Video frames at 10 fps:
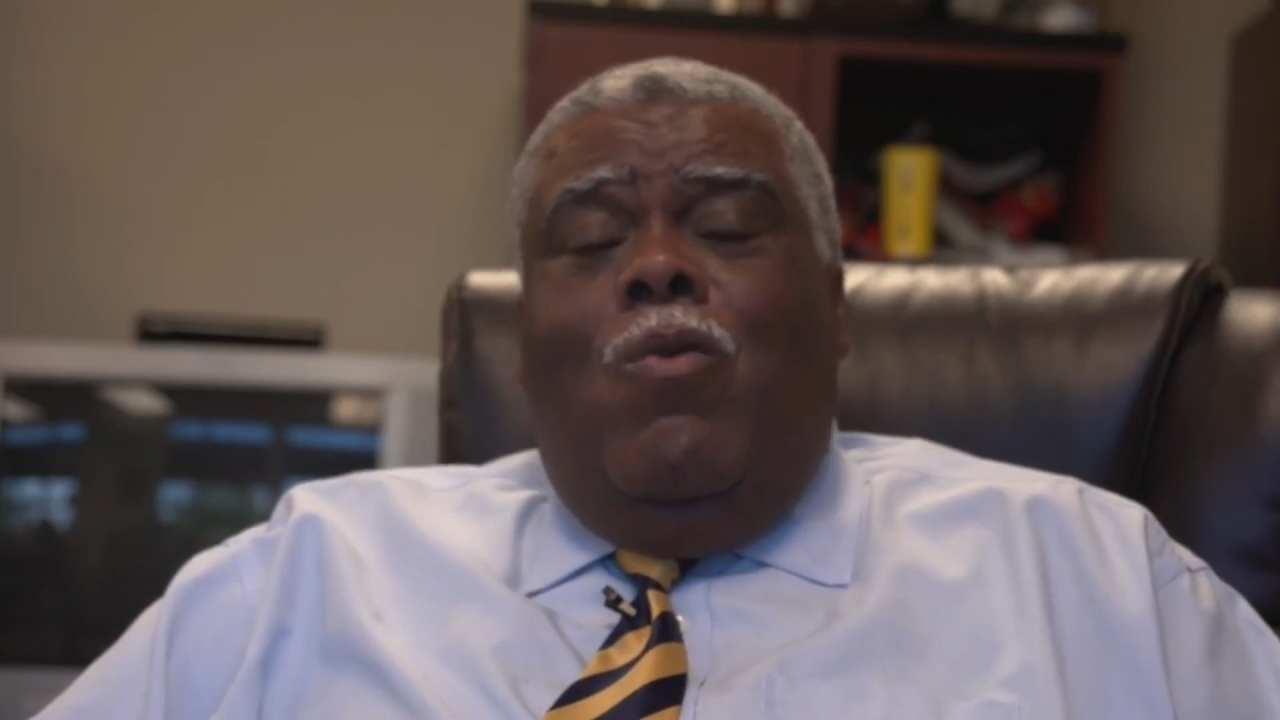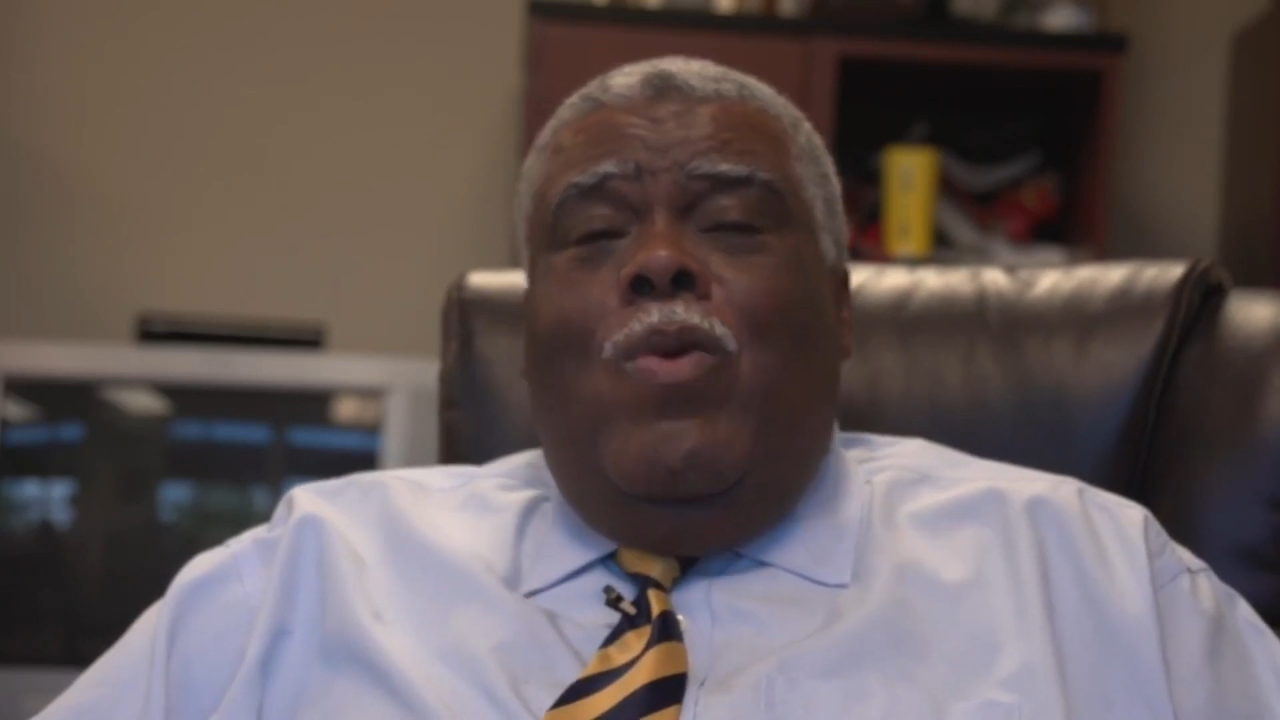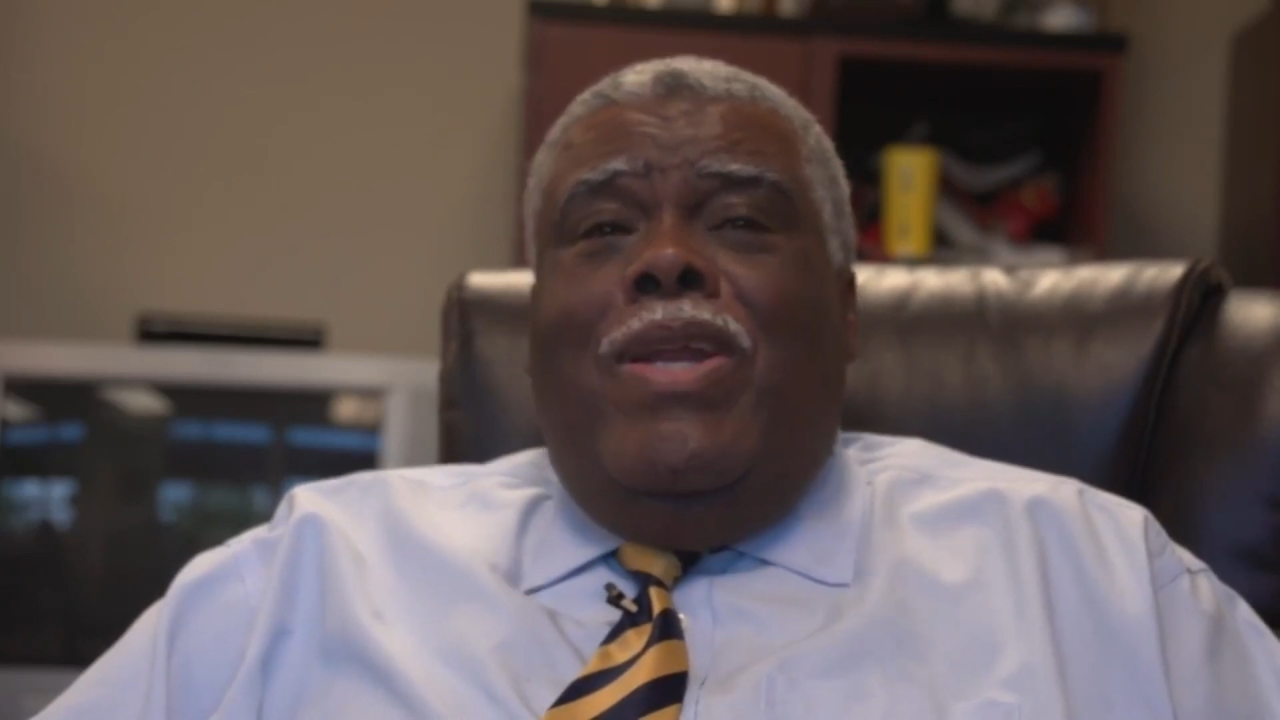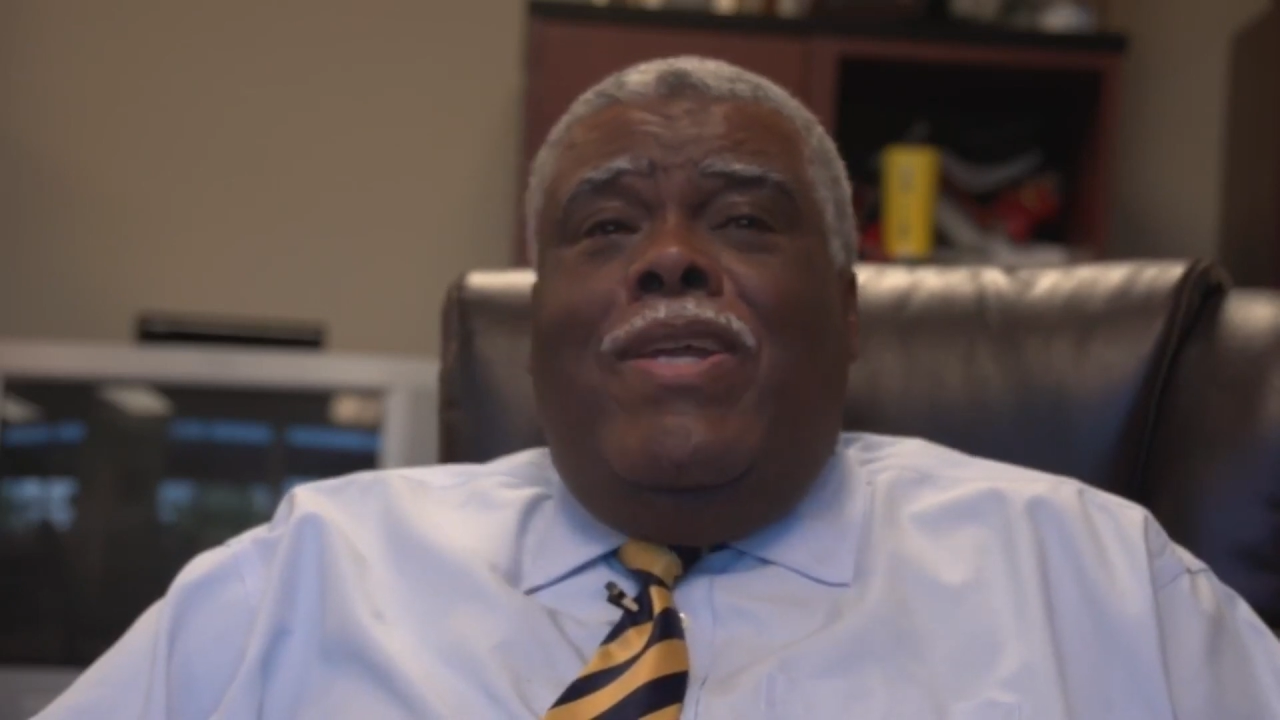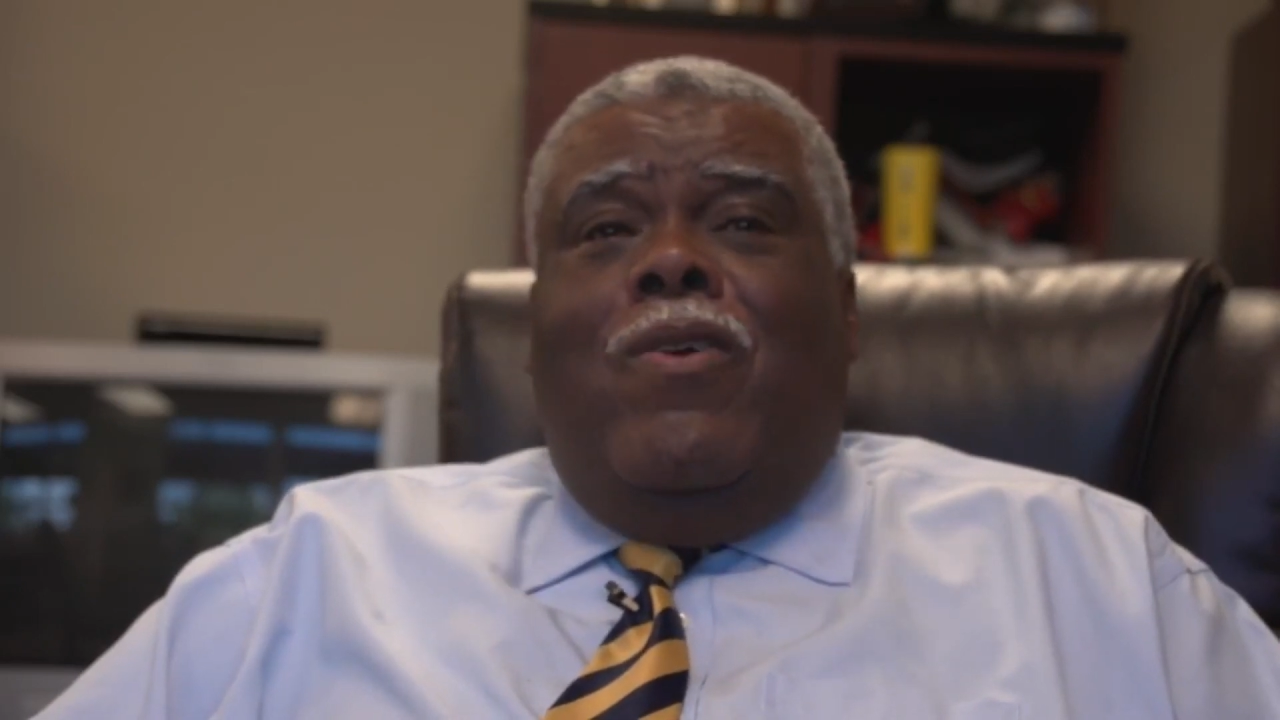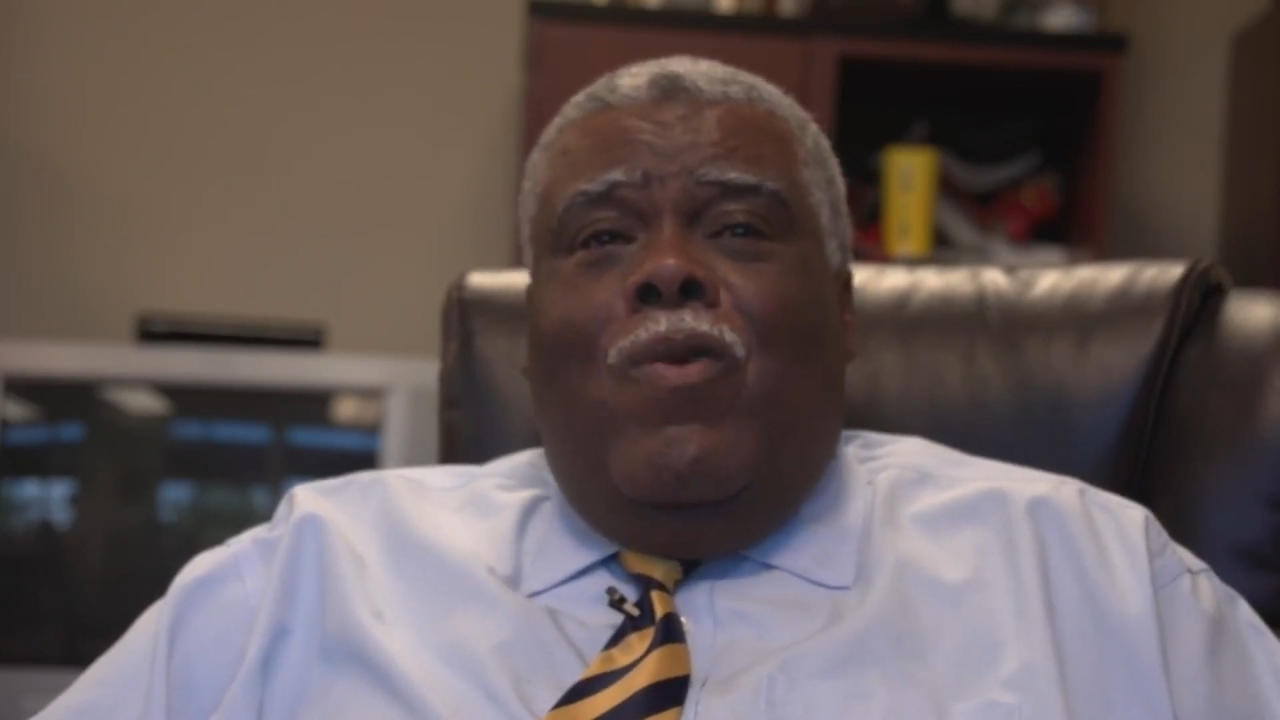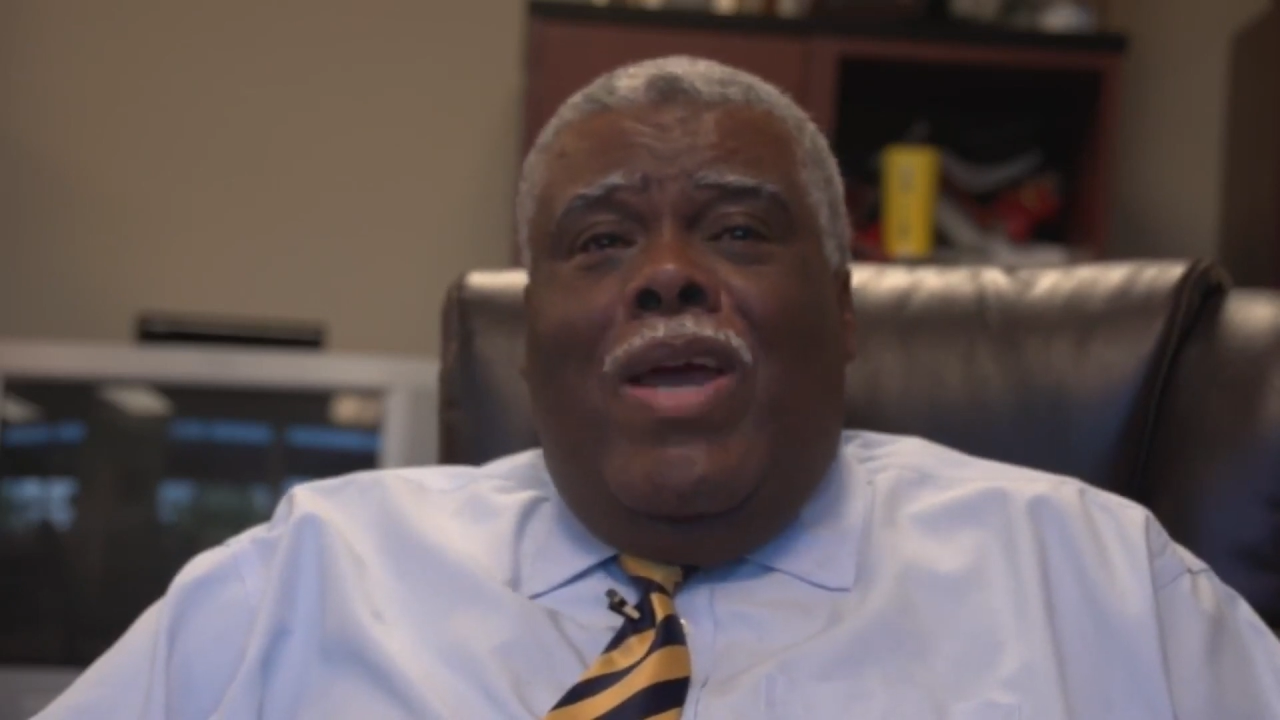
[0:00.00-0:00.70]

we need to